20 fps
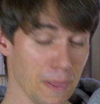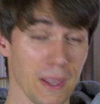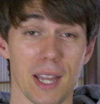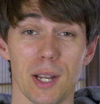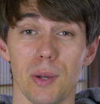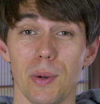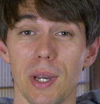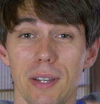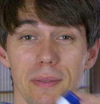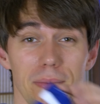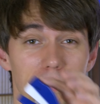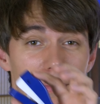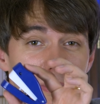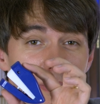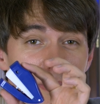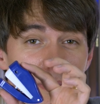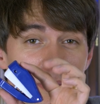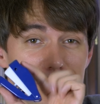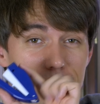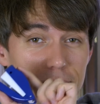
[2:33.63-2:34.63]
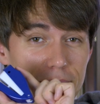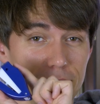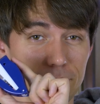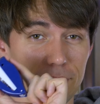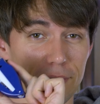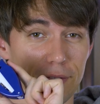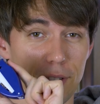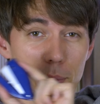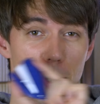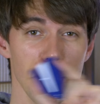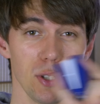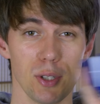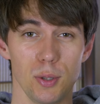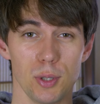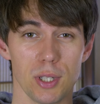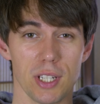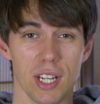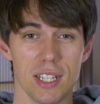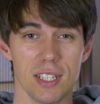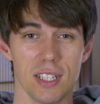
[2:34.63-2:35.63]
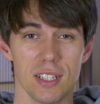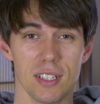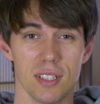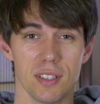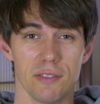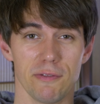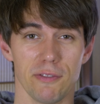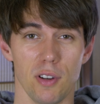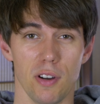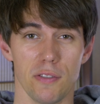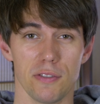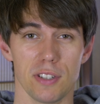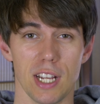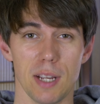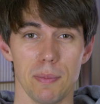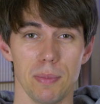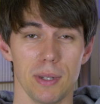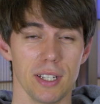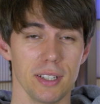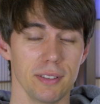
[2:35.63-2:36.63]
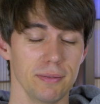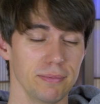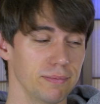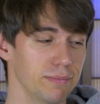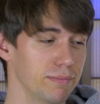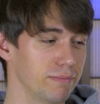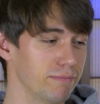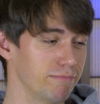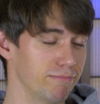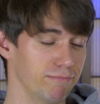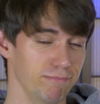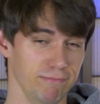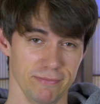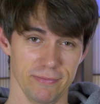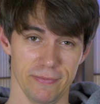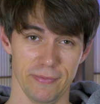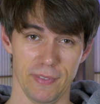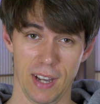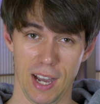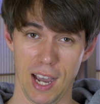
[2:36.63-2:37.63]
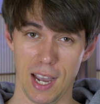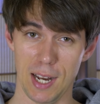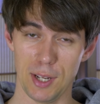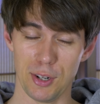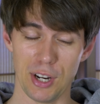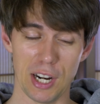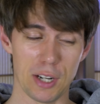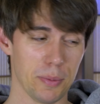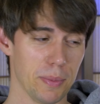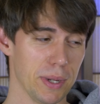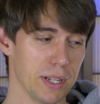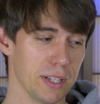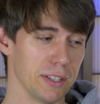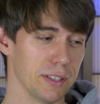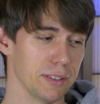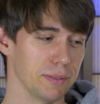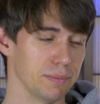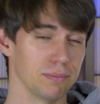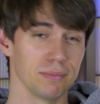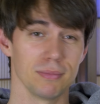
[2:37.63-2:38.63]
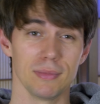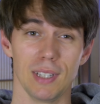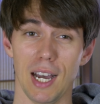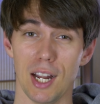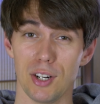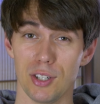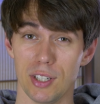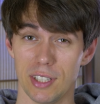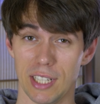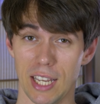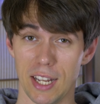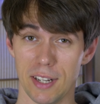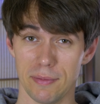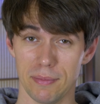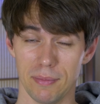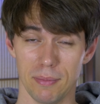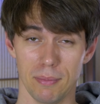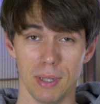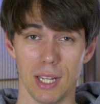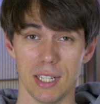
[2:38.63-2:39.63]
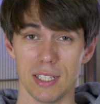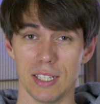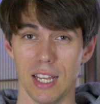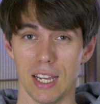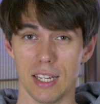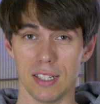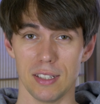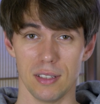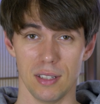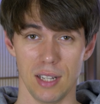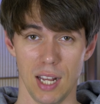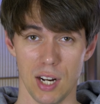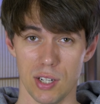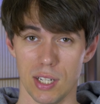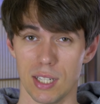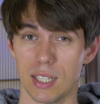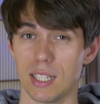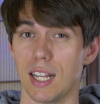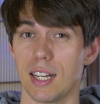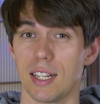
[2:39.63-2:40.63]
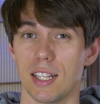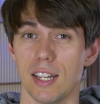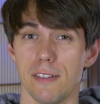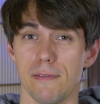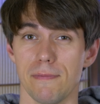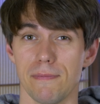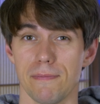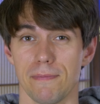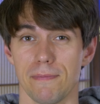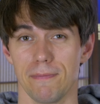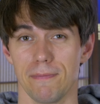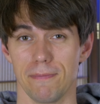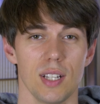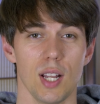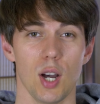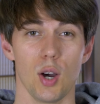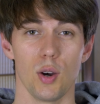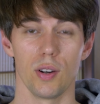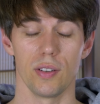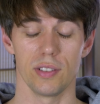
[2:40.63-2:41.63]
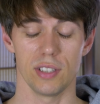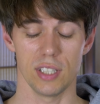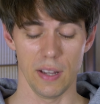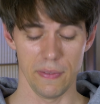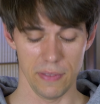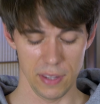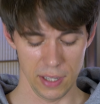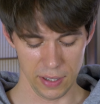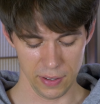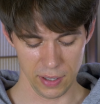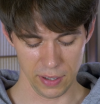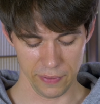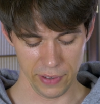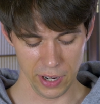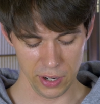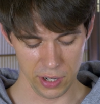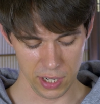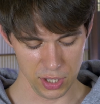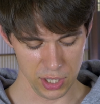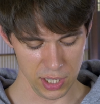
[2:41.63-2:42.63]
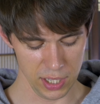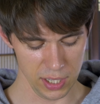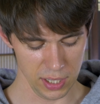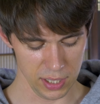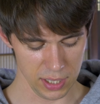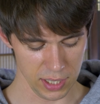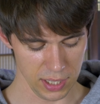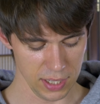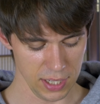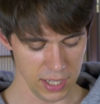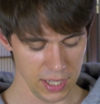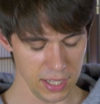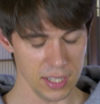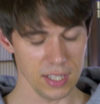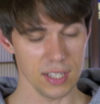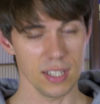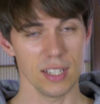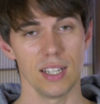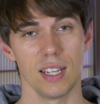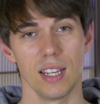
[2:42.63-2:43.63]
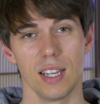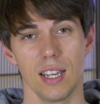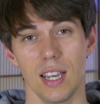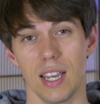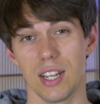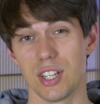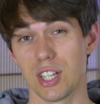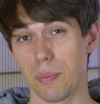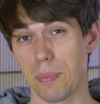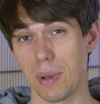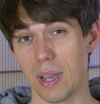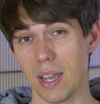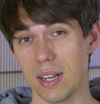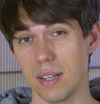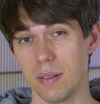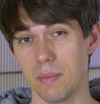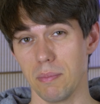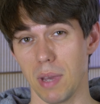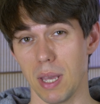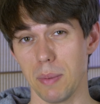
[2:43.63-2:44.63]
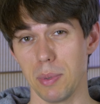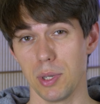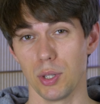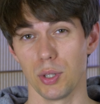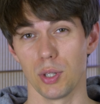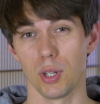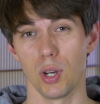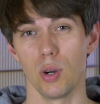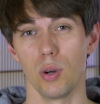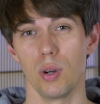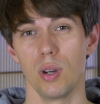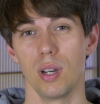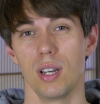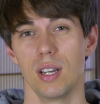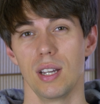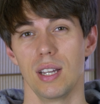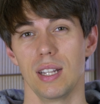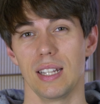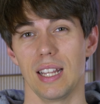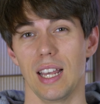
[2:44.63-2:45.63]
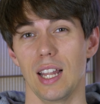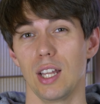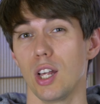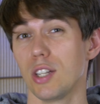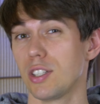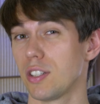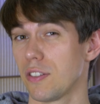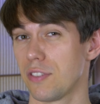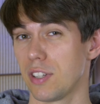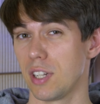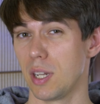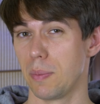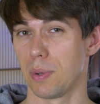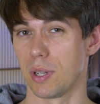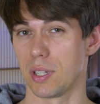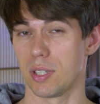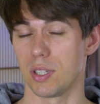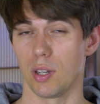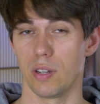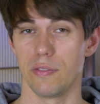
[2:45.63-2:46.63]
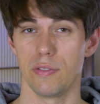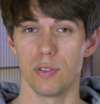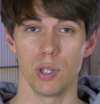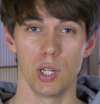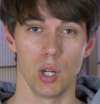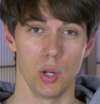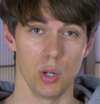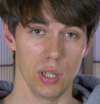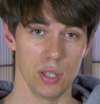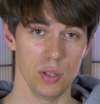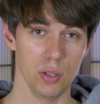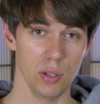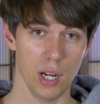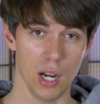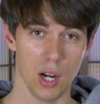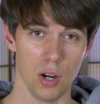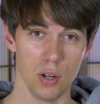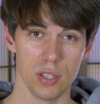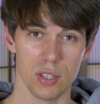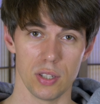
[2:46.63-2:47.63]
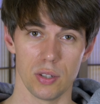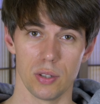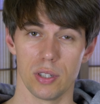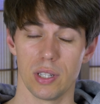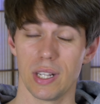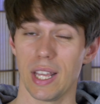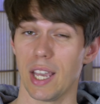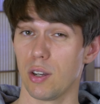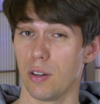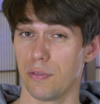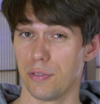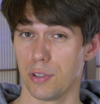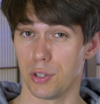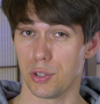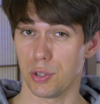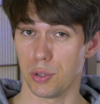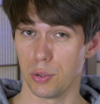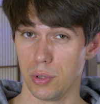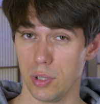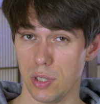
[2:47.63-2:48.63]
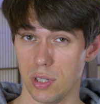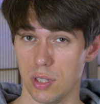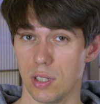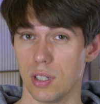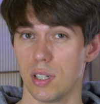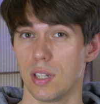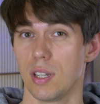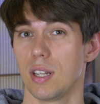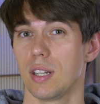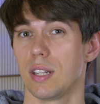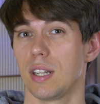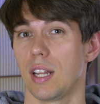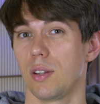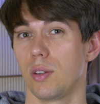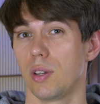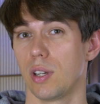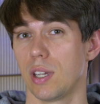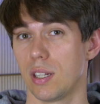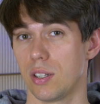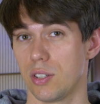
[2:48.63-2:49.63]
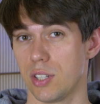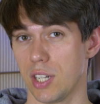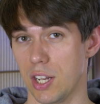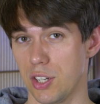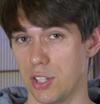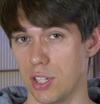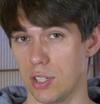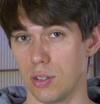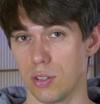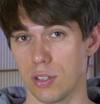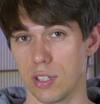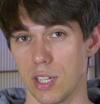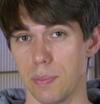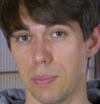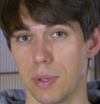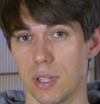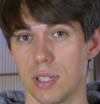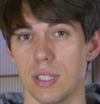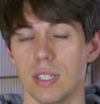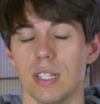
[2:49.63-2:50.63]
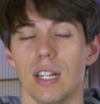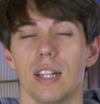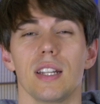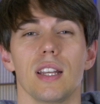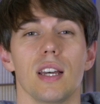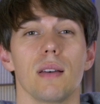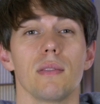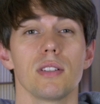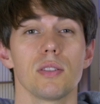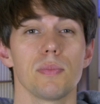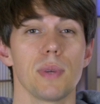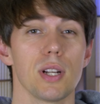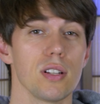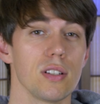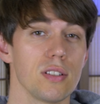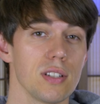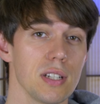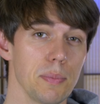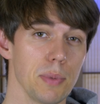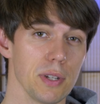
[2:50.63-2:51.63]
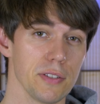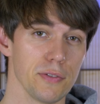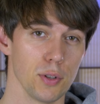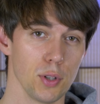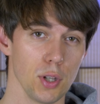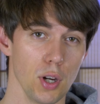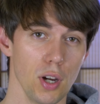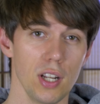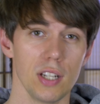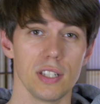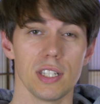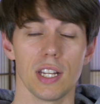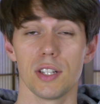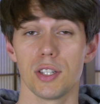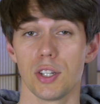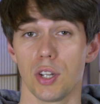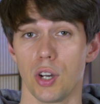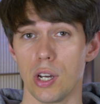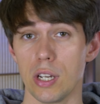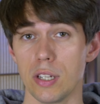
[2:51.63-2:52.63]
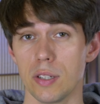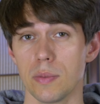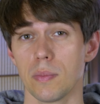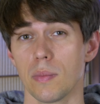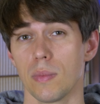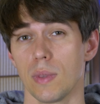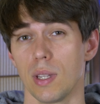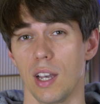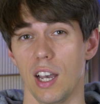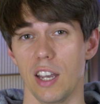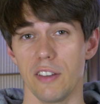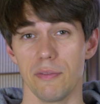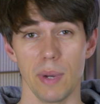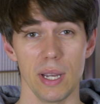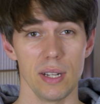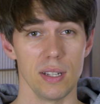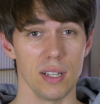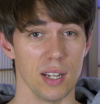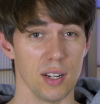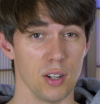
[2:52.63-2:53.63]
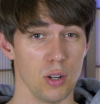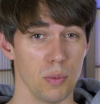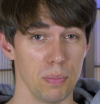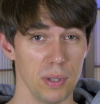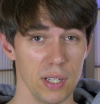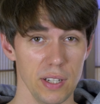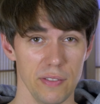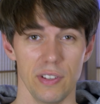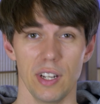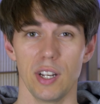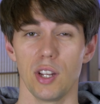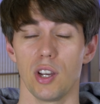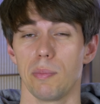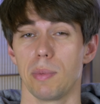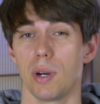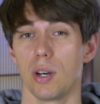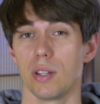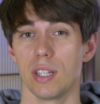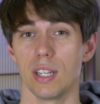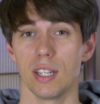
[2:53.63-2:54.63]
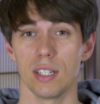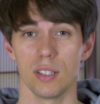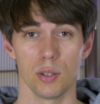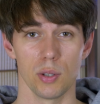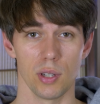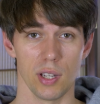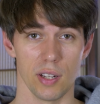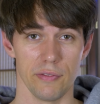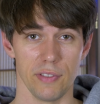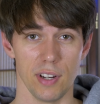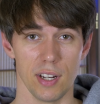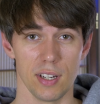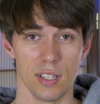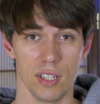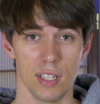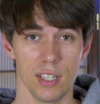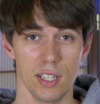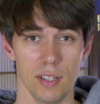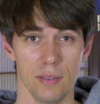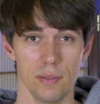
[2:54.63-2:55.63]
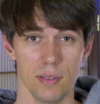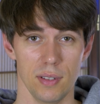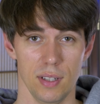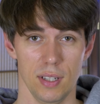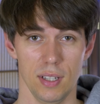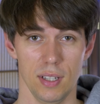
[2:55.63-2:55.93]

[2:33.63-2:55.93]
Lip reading: Anyway, for most use cases of stapling, highly recommended. 100 yen plus tax, 110 yen. Now, something very ingenious indeed. In Japan, maybe you know, there are lots of slippers. So if you go into a house, you take off your shoes, then you change it to slippers, then there are special slippers for toilets and so on. I've made a complete video about that. You can find it here.